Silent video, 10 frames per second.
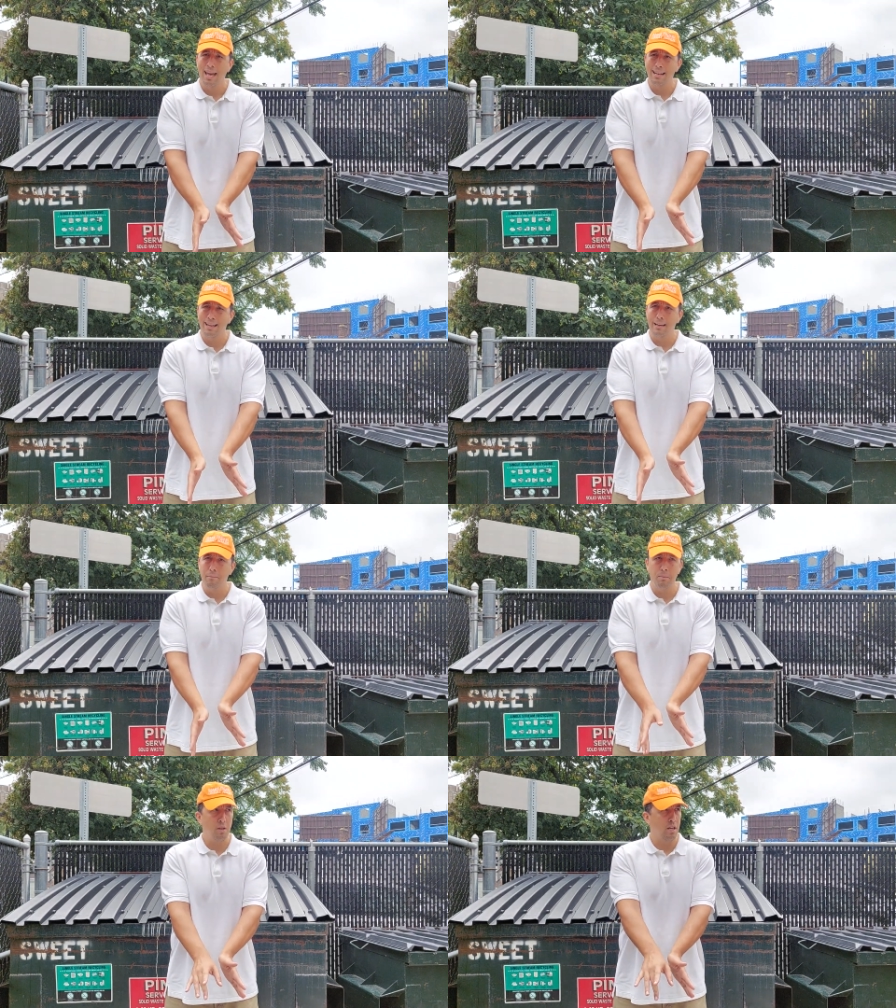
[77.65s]
and
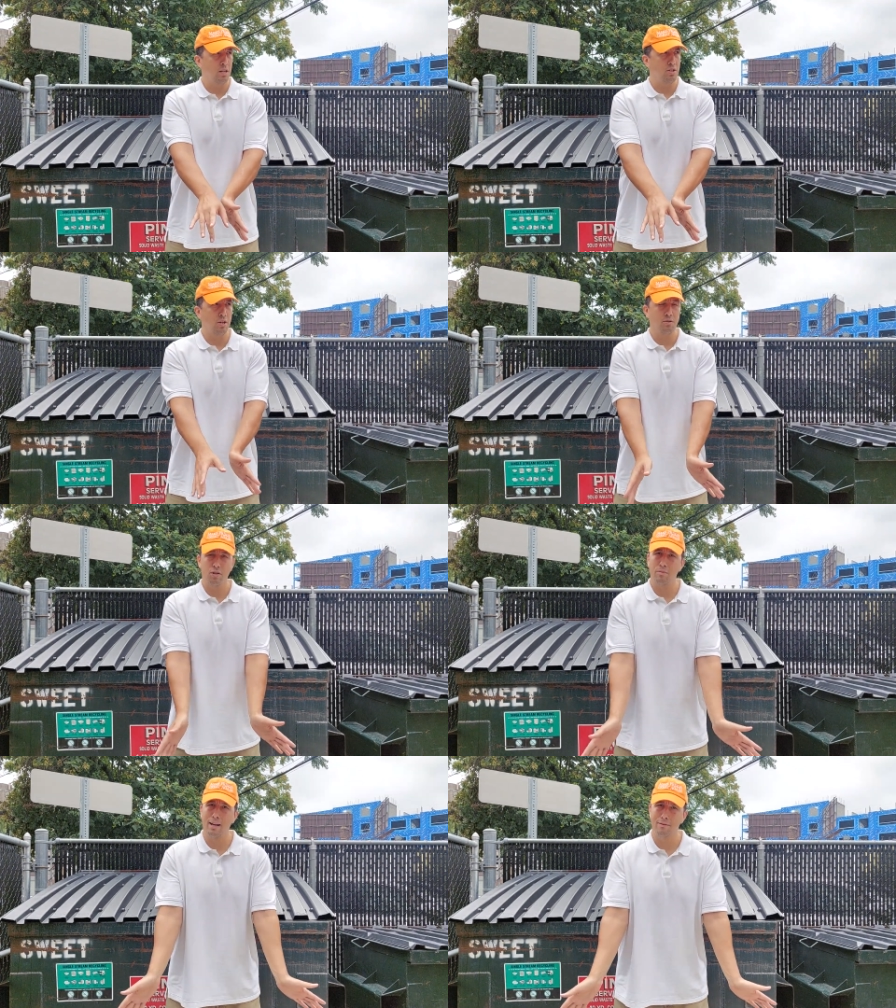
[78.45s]
people think it's
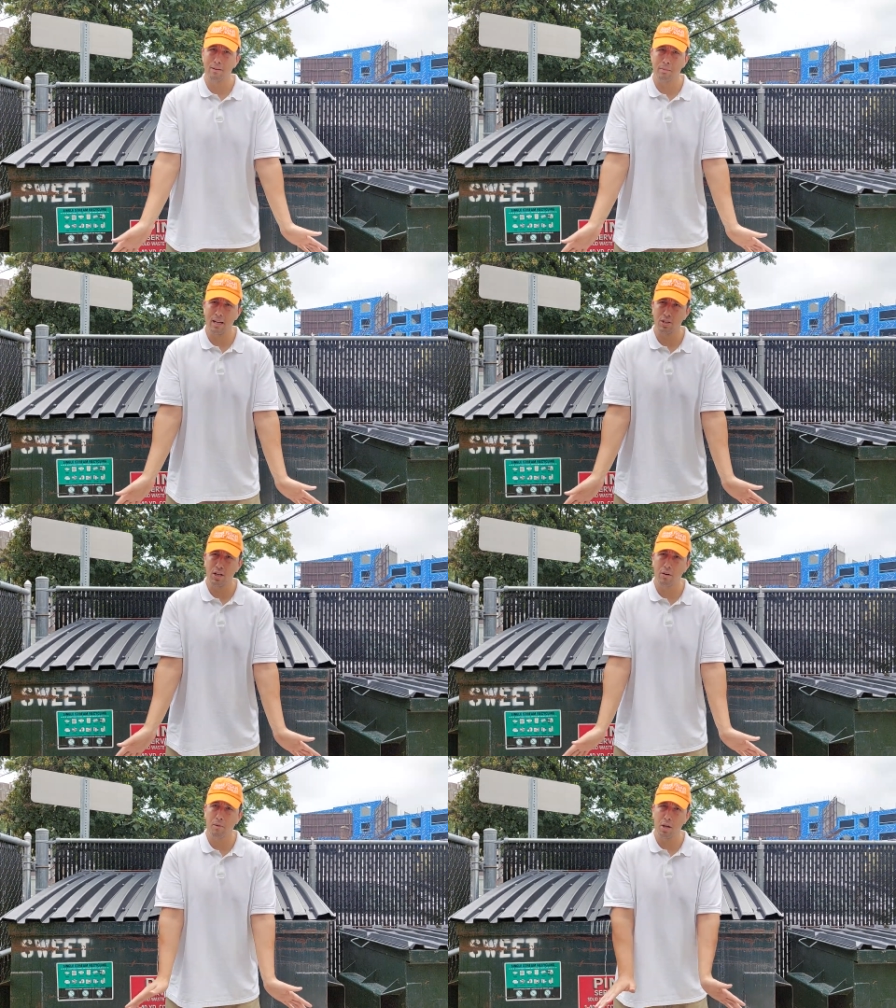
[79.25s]
disrespectful, but I
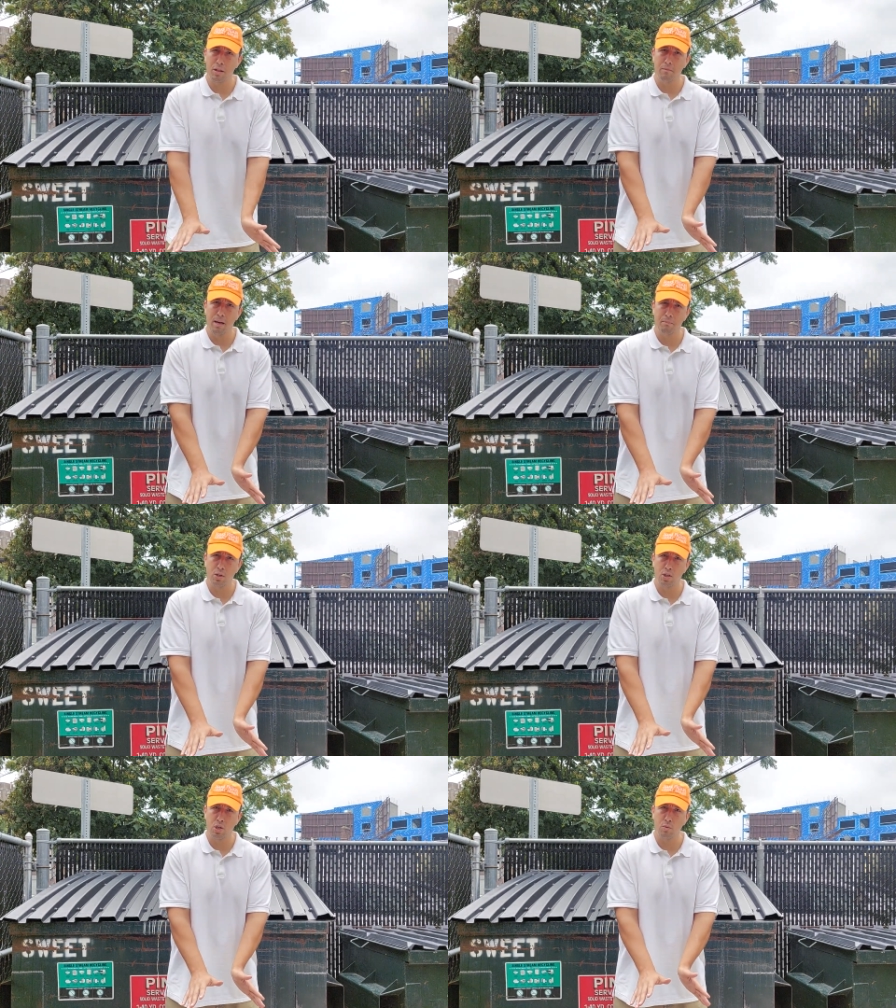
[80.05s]
said, no, Martha
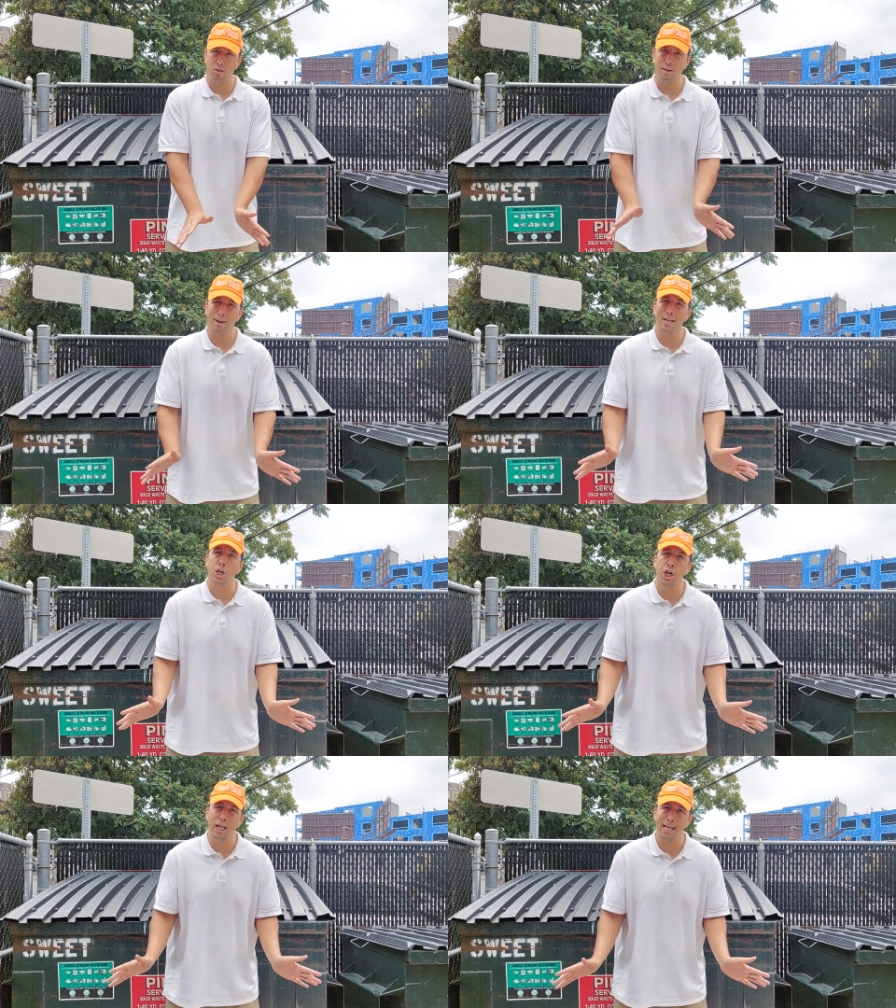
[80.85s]
Nichols was very
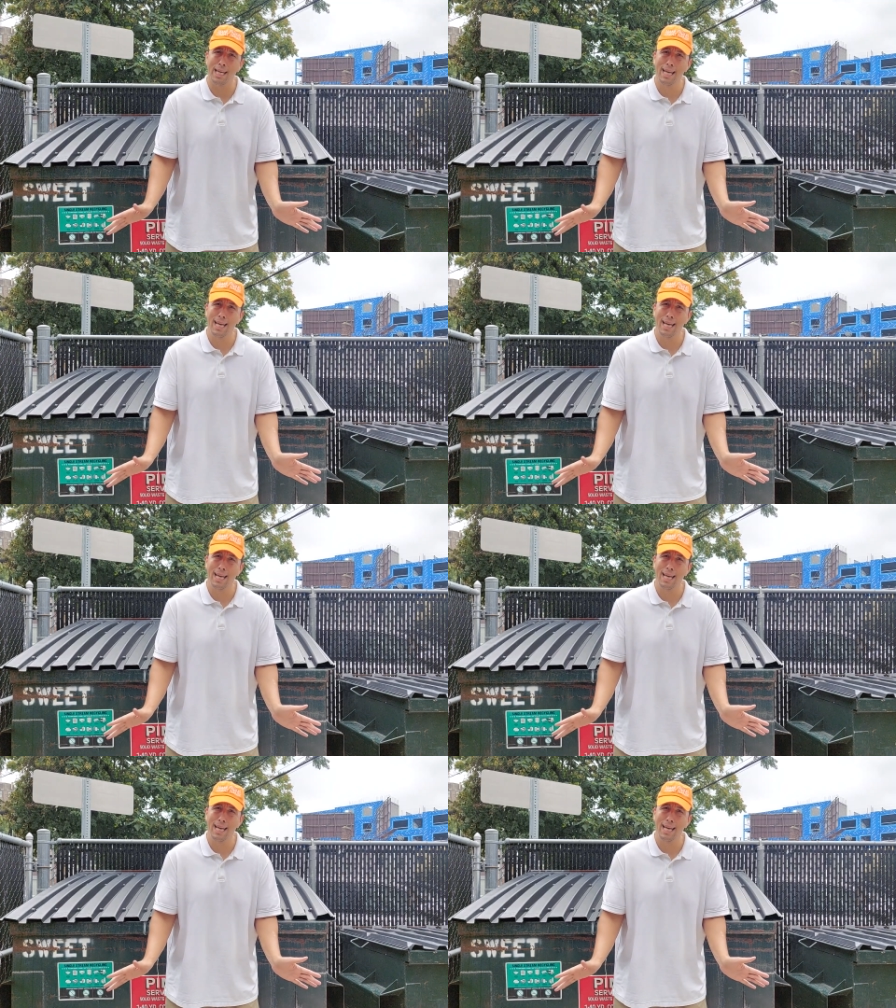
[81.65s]
dirty.